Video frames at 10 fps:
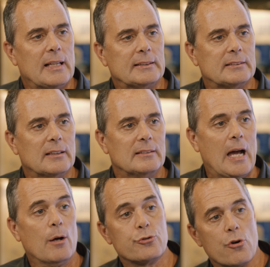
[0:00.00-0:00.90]
and let's
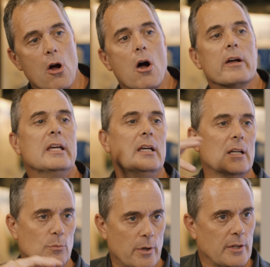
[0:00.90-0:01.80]
now draw
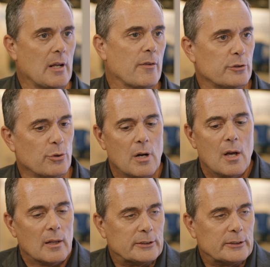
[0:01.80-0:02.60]
in with another tool.